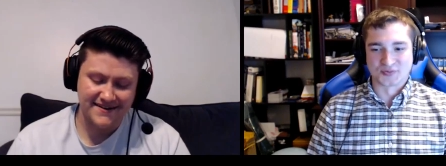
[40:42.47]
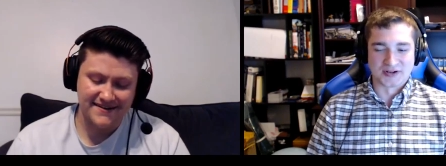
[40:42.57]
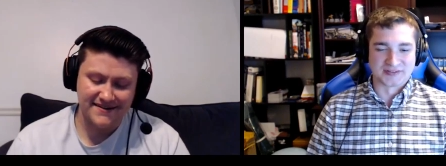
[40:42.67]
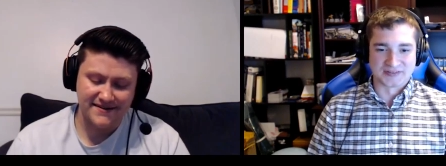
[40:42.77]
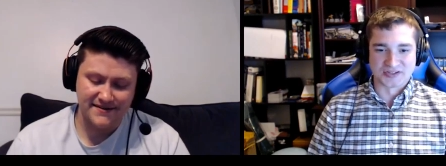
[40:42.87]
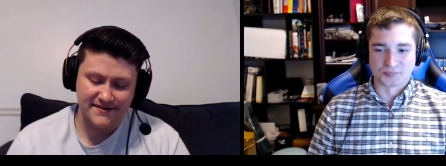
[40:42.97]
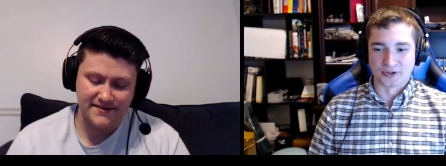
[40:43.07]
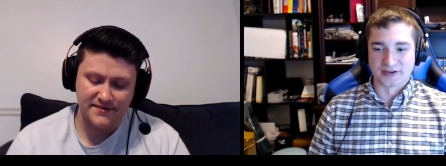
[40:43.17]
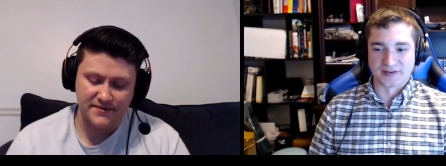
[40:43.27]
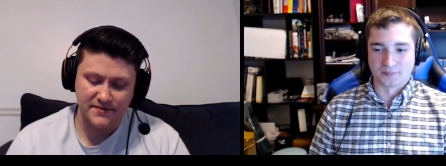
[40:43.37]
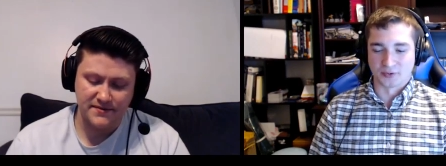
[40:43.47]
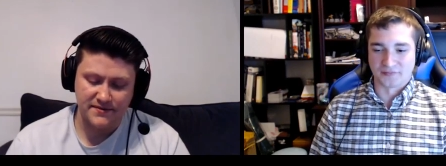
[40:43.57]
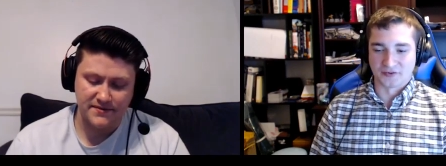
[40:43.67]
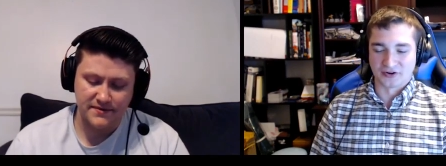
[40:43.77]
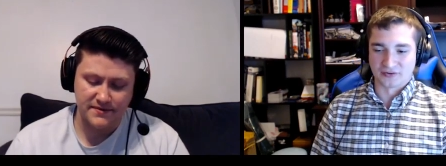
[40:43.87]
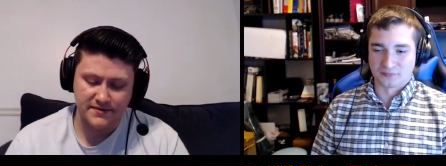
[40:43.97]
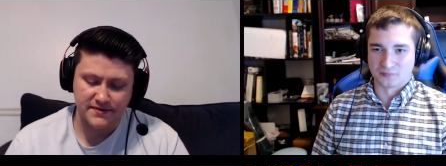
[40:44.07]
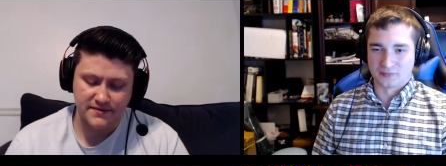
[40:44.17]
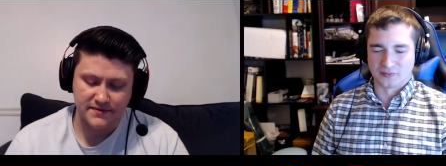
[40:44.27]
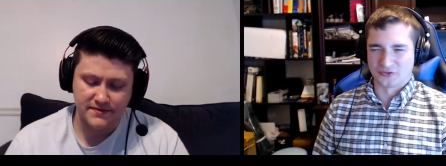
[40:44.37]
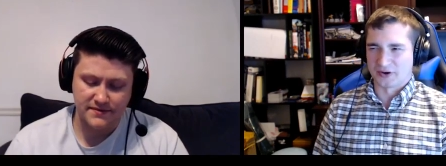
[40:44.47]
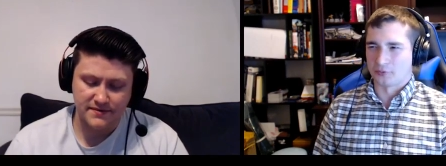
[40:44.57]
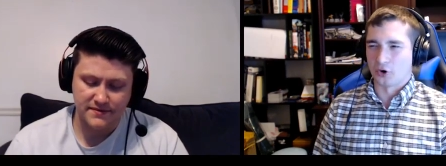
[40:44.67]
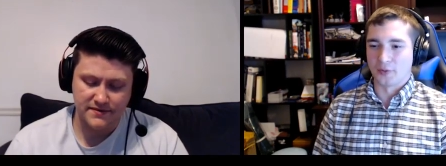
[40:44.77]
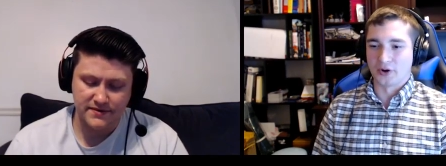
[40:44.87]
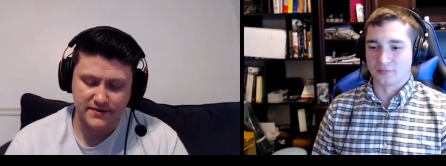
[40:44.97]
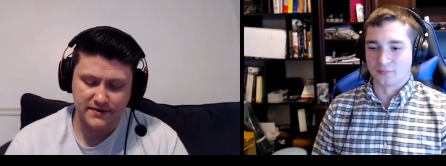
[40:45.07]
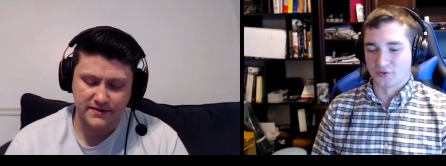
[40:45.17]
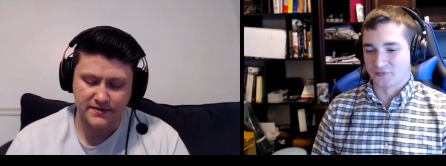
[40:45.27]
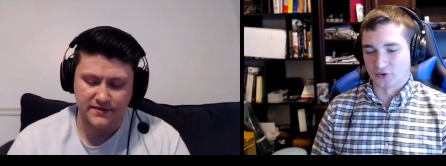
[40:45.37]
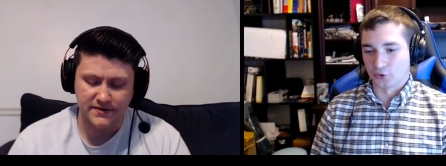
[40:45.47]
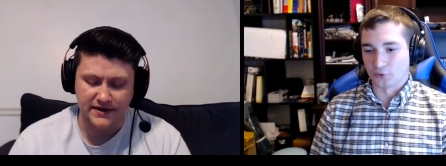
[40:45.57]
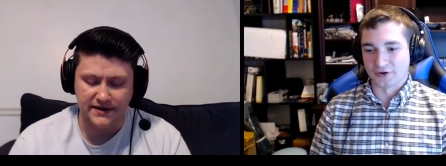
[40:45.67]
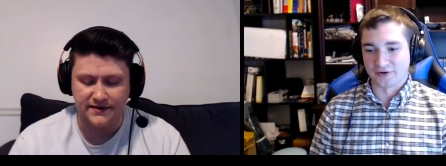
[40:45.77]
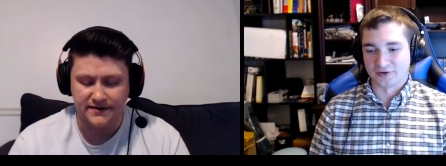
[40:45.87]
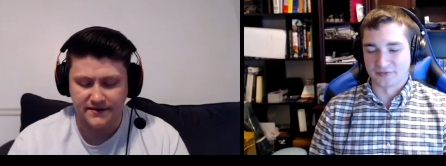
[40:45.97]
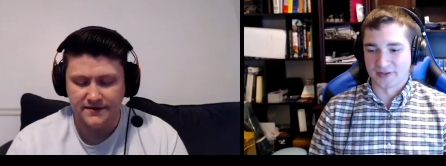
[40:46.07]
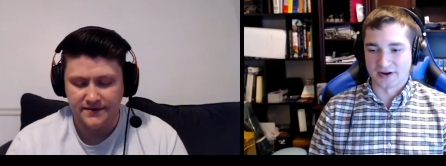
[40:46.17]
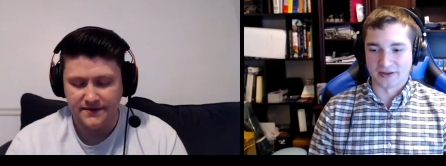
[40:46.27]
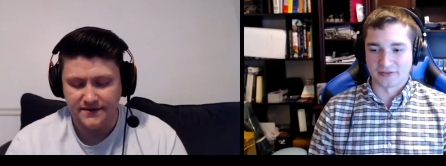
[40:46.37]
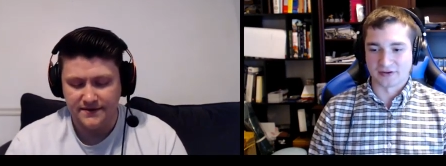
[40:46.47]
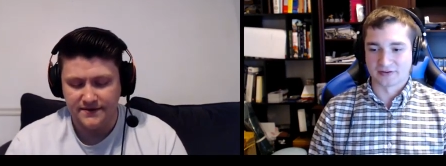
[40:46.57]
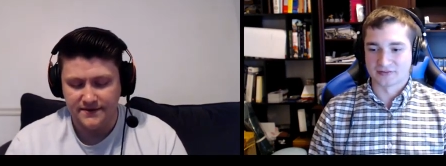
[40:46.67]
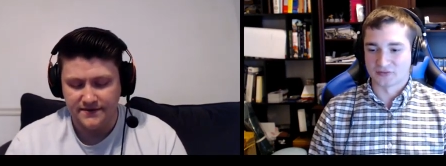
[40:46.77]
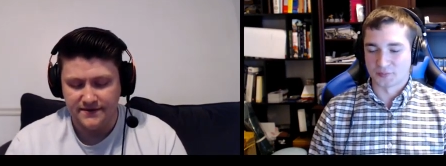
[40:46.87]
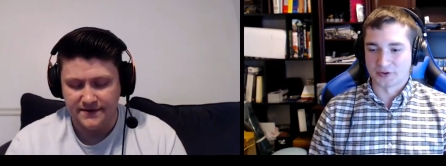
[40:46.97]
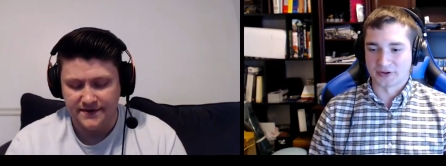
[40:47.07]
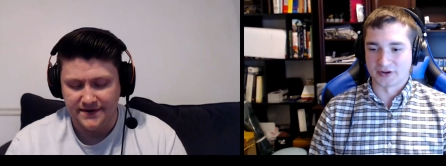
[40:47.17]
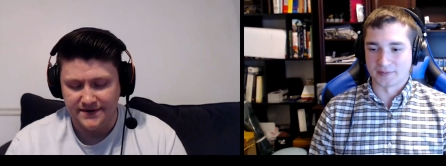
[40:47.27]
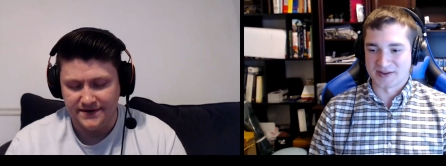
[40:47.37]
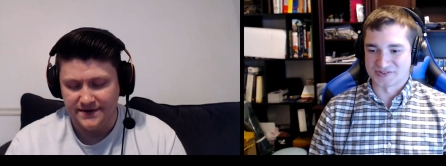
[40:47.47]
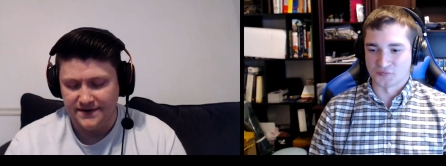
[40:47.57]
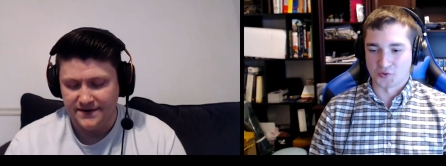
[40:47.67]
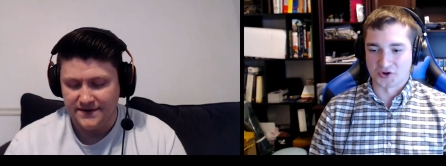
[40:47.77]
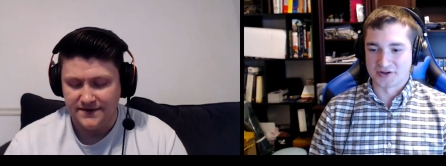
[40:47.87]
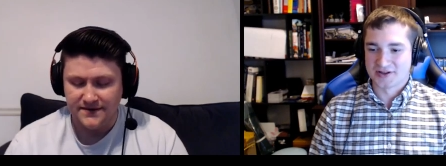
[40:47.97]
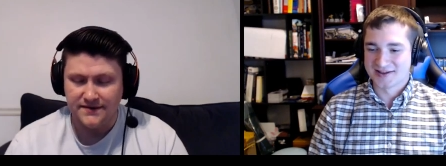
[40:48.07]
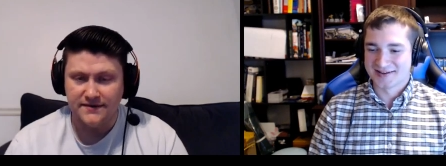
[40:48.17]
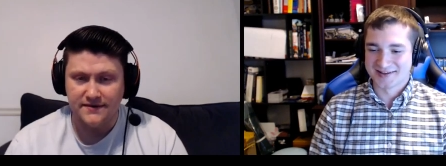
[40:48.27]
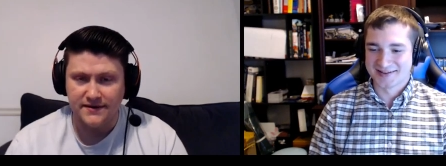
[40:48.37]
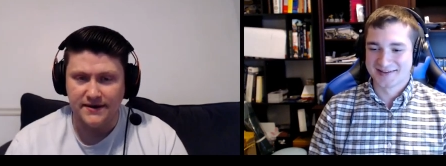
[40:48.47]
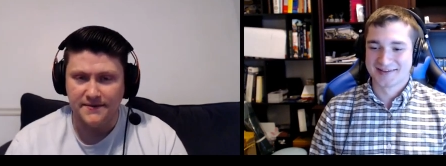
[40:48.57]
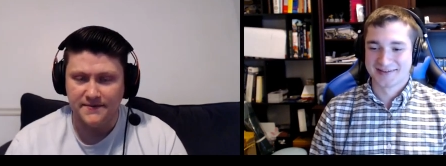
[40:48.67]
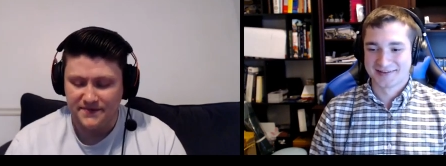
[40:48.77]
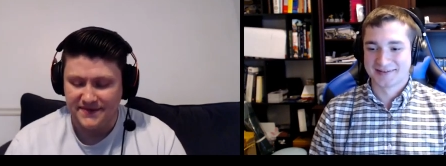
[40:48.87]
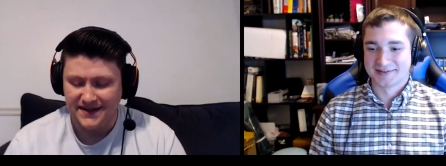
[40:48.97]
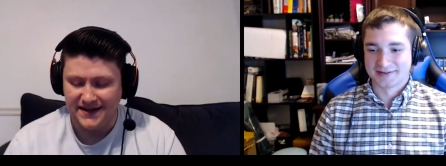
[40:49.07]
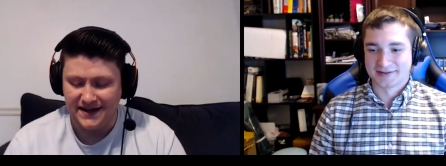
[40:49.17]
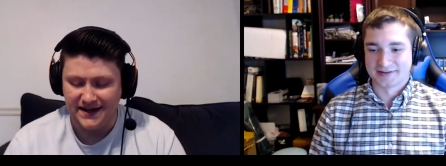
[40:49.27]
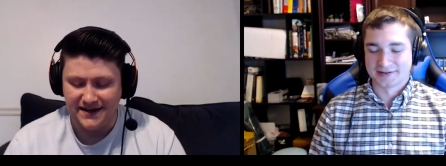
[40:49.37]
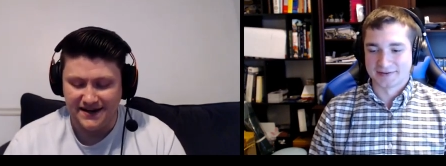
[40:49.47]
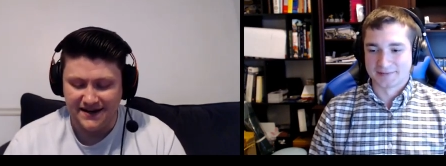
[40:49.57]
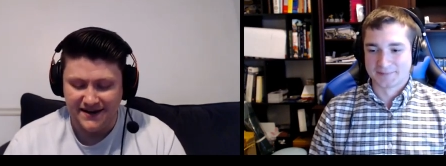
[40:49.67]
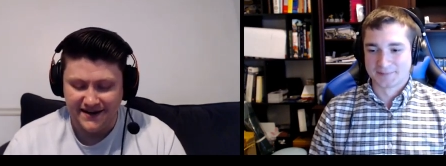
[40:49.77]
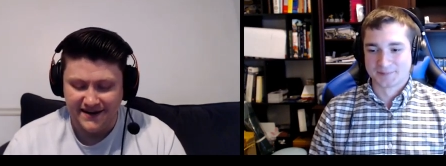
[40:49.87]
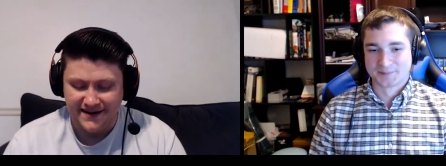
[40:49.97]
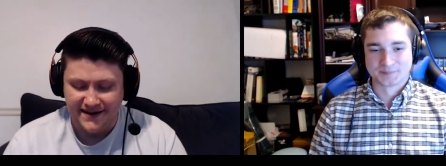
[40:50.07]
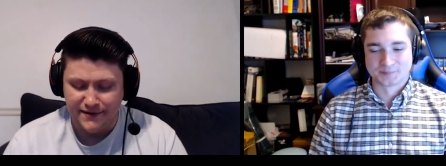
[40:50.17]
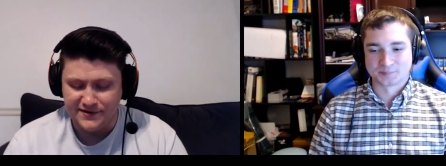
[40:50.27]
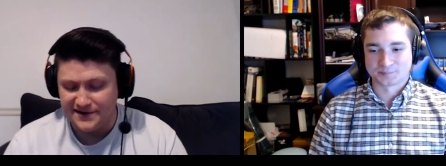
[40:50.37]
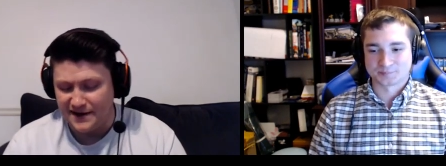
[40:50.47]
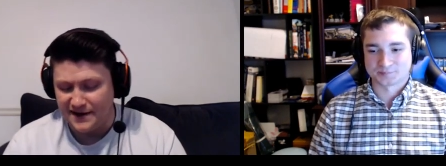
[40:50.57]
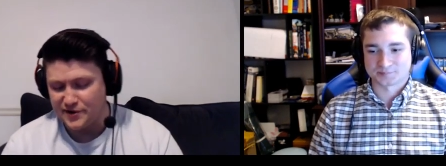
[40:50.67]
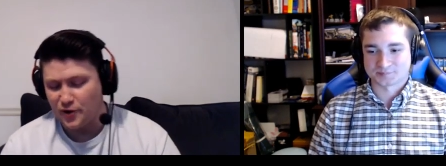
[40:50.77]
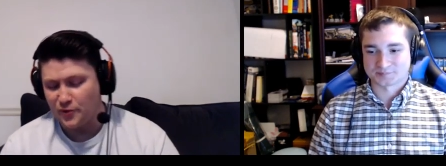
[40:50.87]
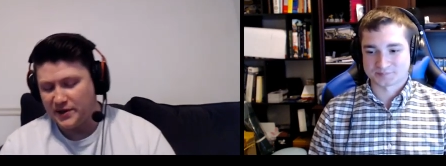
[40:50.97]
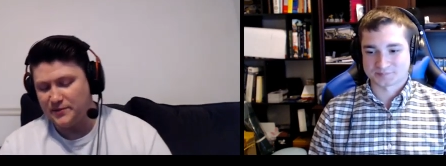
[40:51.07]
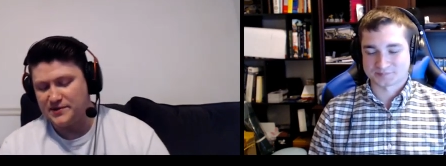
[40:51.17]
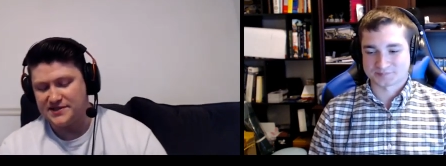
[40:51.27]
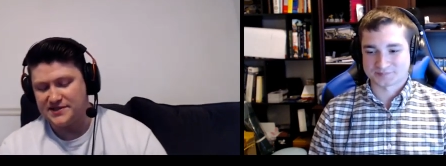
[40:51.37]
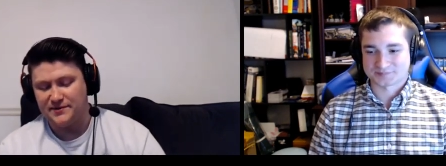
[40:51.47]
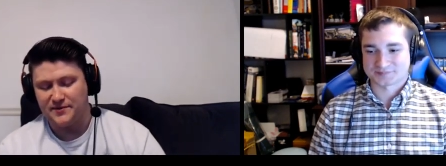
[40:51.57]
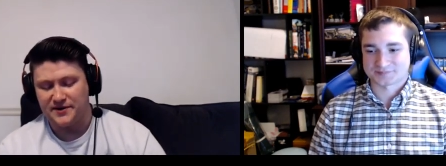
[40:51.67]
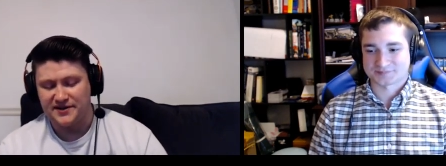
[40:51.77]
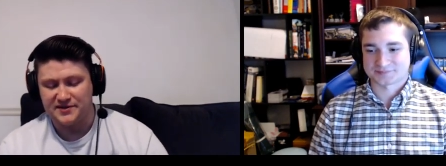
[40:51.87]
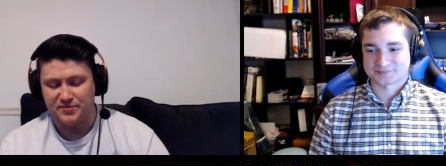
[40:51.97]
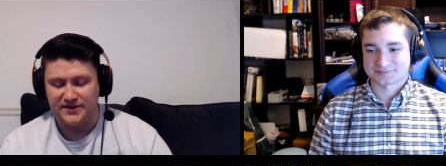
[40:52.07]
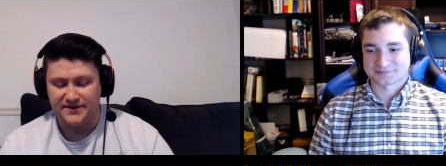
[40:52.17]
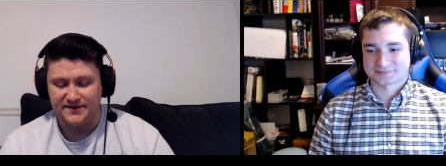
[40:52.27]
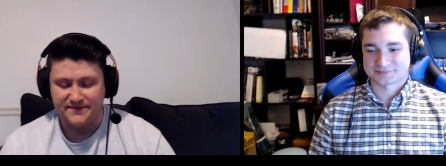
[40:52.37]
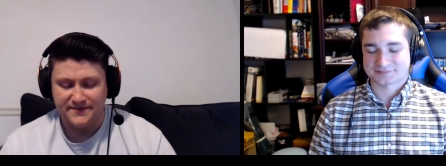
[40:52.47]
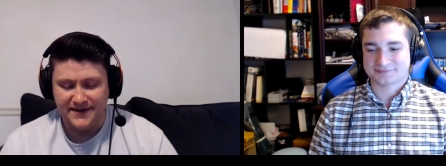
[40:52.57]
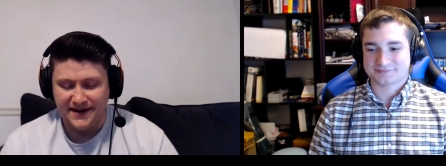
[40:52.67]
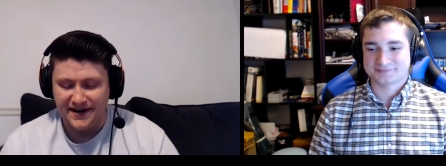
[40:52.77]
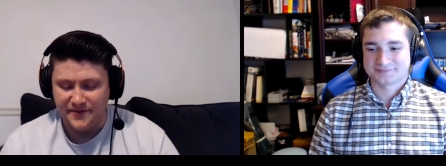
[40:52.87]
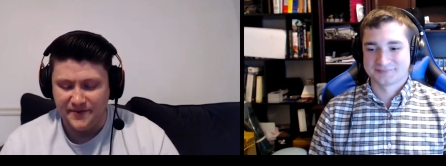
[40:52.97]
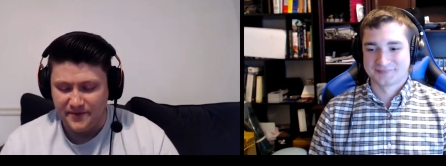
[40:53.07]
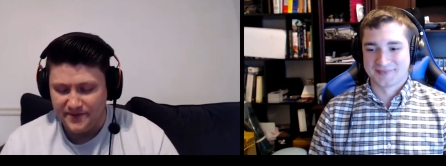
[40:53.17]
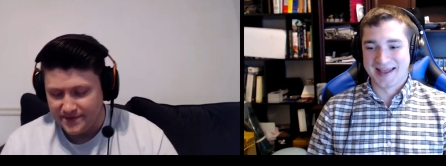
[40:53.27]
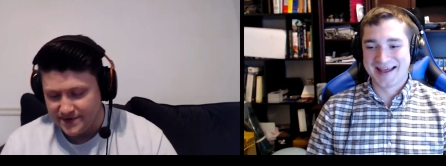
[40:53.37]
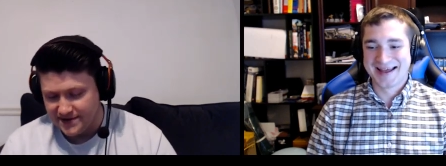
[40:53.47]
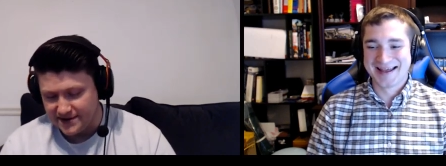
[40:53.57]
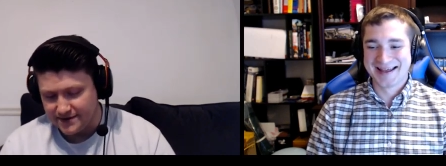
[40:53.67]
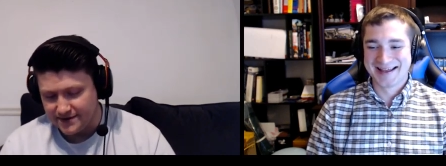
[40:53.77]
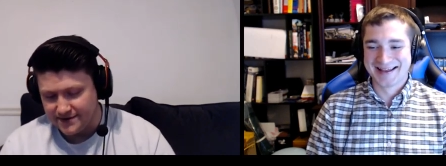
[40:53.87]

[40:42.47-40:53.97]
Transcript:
Speaker 1: wanted to take the split and then play for it was like a promo more for glory yeah. or, than anything. So we played a best of one.
Speaker 2: yeah, yeah. I had I was I was hoping you would say you wanted to split. Uh, so